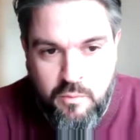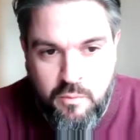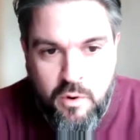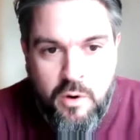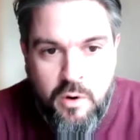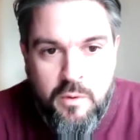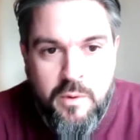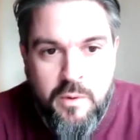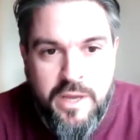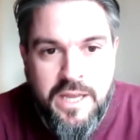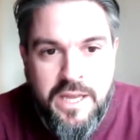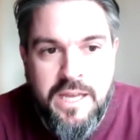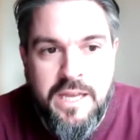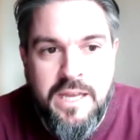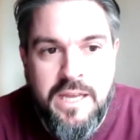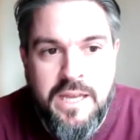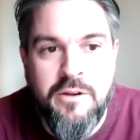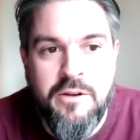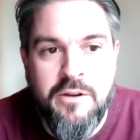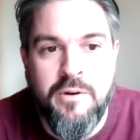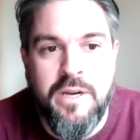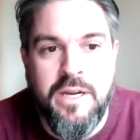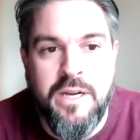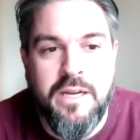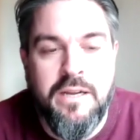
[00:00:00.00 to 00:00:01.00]
what we're
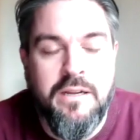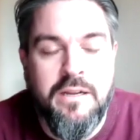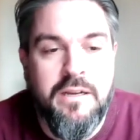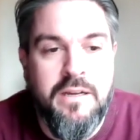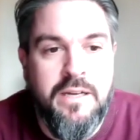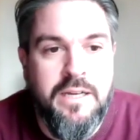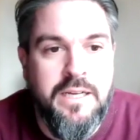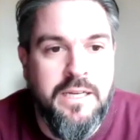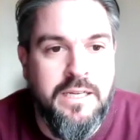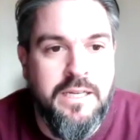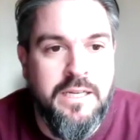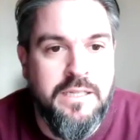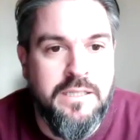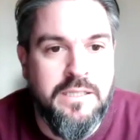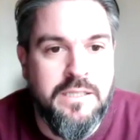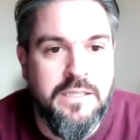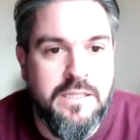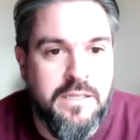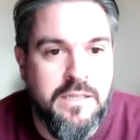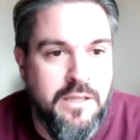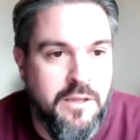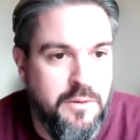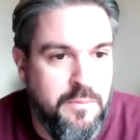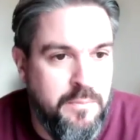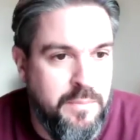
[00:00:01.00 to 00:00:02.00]
hearing
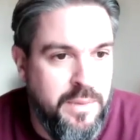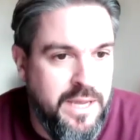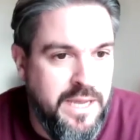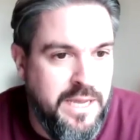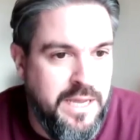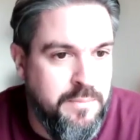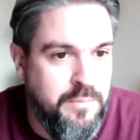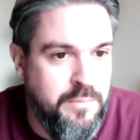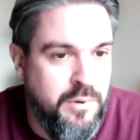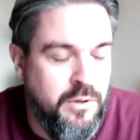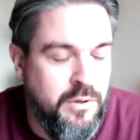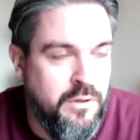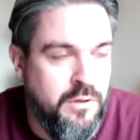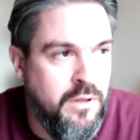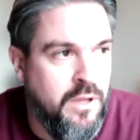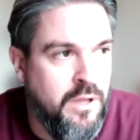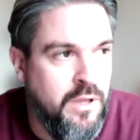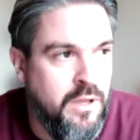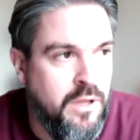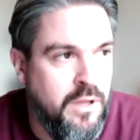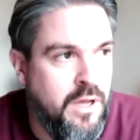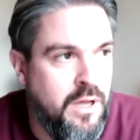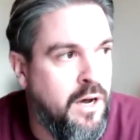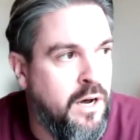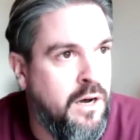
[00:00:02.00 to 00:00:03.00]
is that
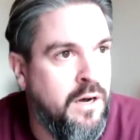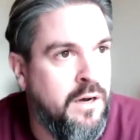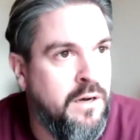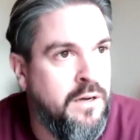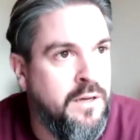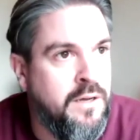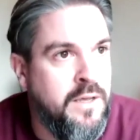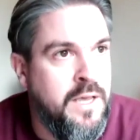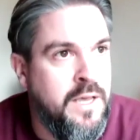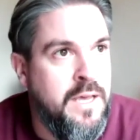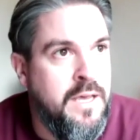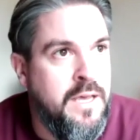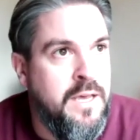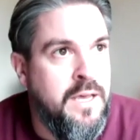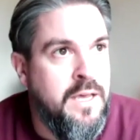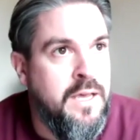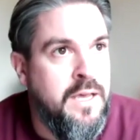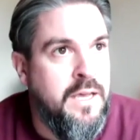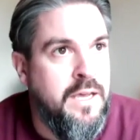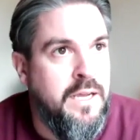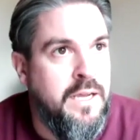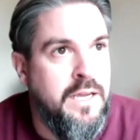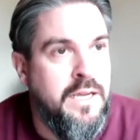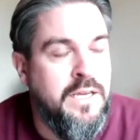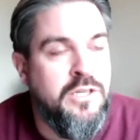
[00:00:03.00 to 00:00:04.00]
people are
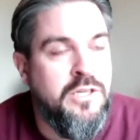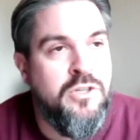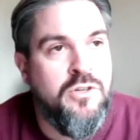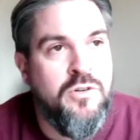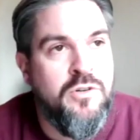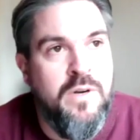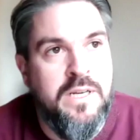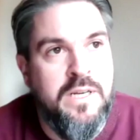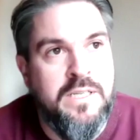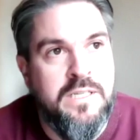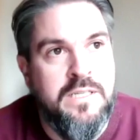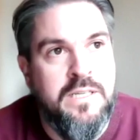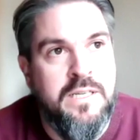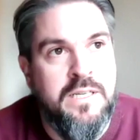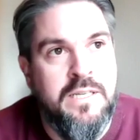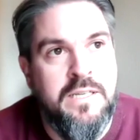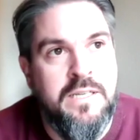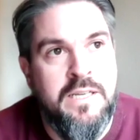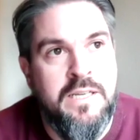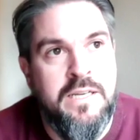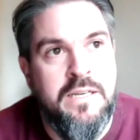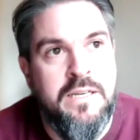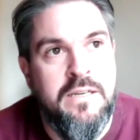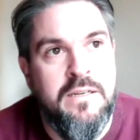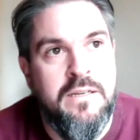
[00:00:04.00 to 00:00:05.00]

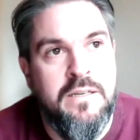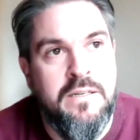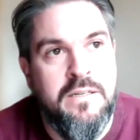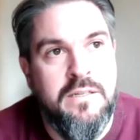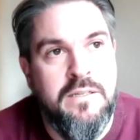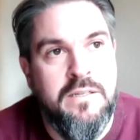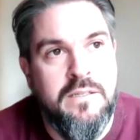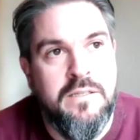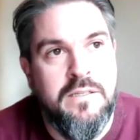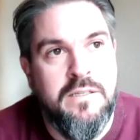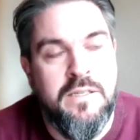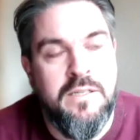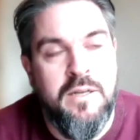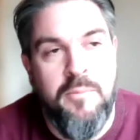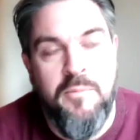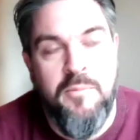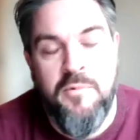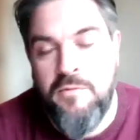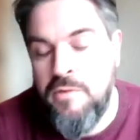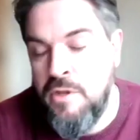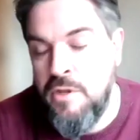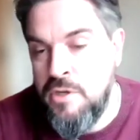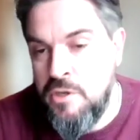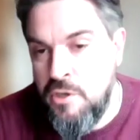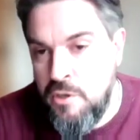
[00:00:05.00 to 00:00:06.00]
interested in
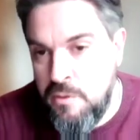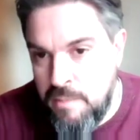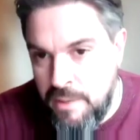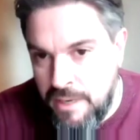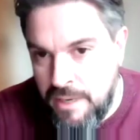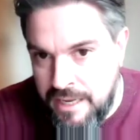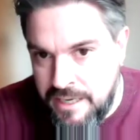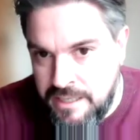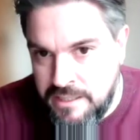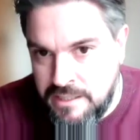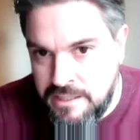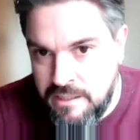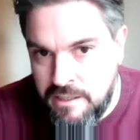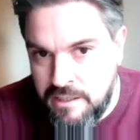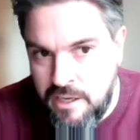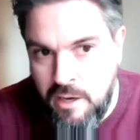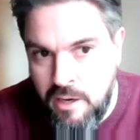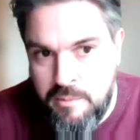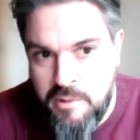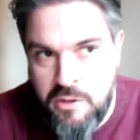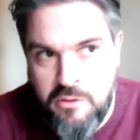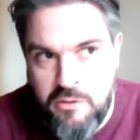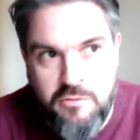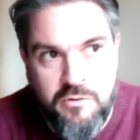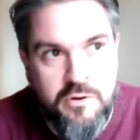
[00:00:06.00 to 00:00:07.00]
some of the new players that are
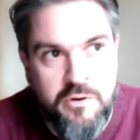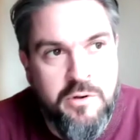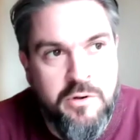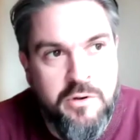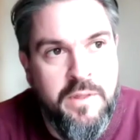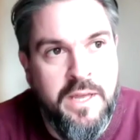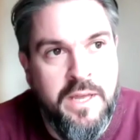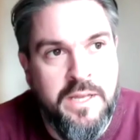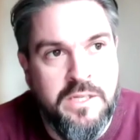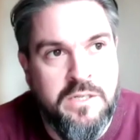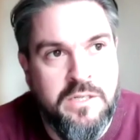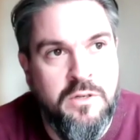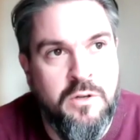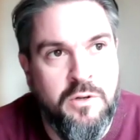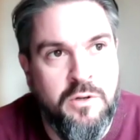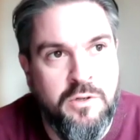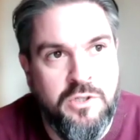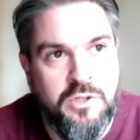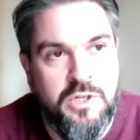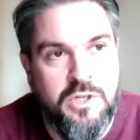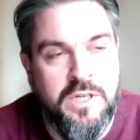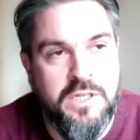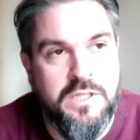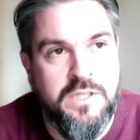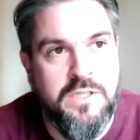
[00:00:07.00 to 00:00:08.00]
coming through, and that's
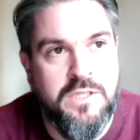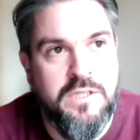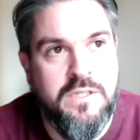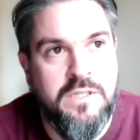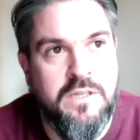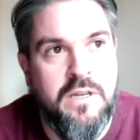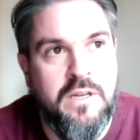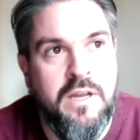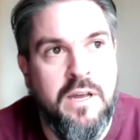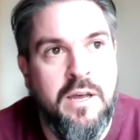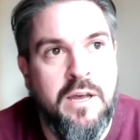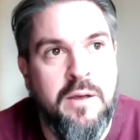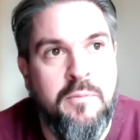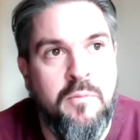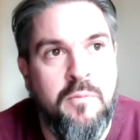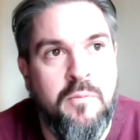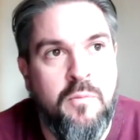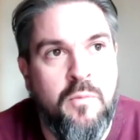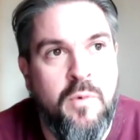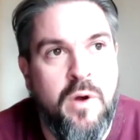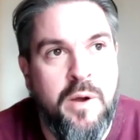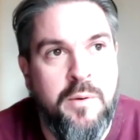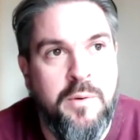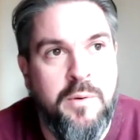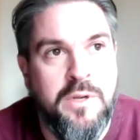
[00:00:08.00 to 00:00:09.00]
not just
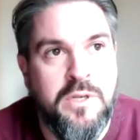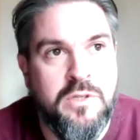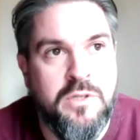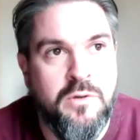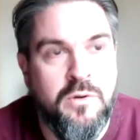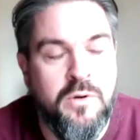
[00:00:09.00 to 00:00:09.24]
where we're